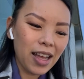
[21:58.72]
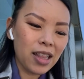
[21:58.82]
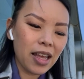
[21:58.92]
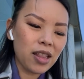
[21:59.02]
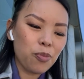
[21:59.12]

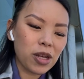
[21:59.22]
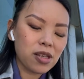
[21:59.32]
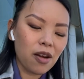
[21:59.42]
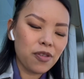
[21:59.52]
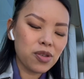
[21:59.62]
in the press
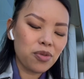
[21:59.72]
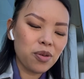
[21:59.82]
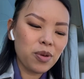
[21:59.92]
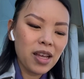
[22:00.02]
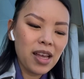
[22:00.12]
conference
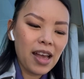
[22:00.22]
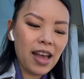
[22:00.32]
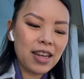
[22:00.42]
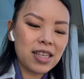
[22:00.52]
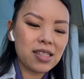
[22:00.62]
room,
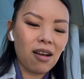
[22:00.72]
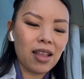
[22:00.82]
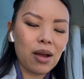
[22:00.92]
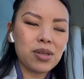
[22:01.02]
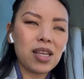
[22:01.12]
and he saw
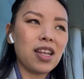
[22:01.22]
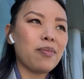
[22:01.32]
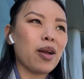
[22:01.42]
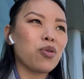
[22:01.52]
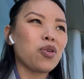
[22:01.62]
that I was
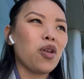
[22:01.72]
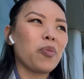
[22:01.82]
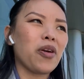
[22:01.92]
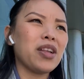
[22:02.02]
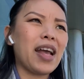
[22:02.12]
eating my granola
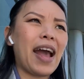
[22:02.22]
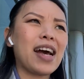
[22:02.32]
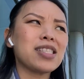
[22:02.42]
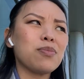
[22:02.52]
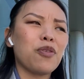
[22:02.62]
bar and he
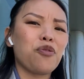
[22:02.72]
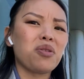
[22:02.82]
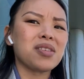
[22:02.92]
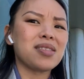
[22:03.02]
asked me for a